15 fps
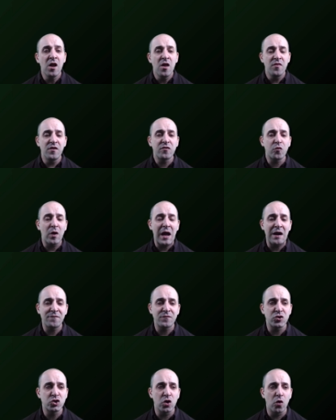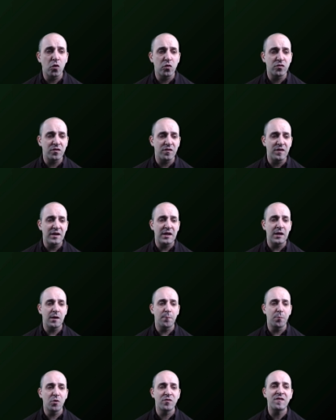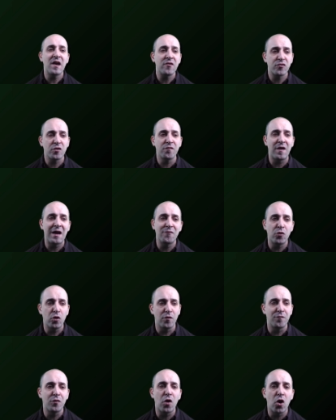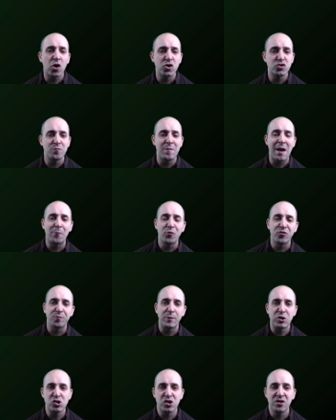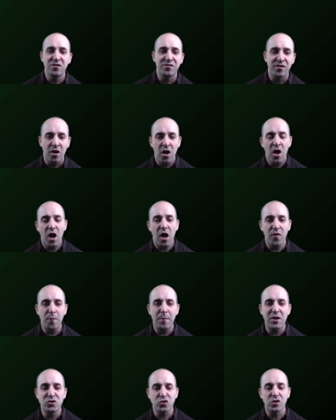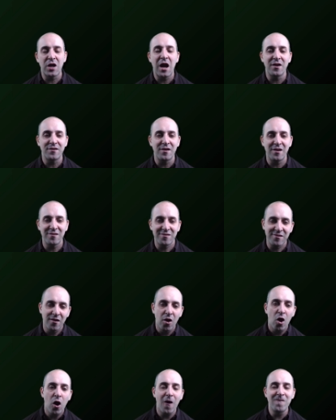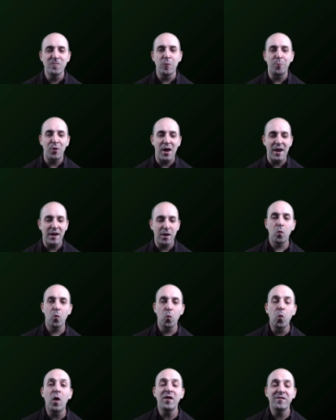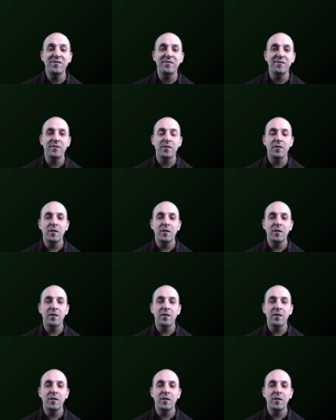This graph shows the percent survival of large mammal species on the major continents of the planet once